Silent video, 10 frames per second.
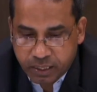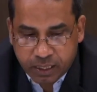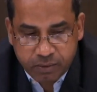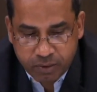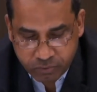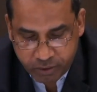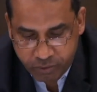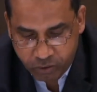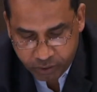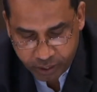In other words, when
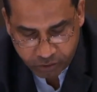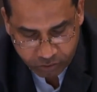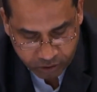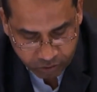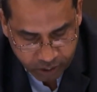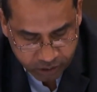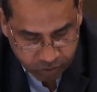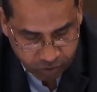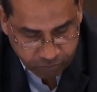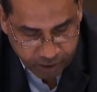we look into the
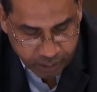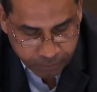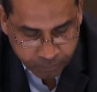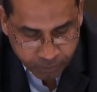education, we find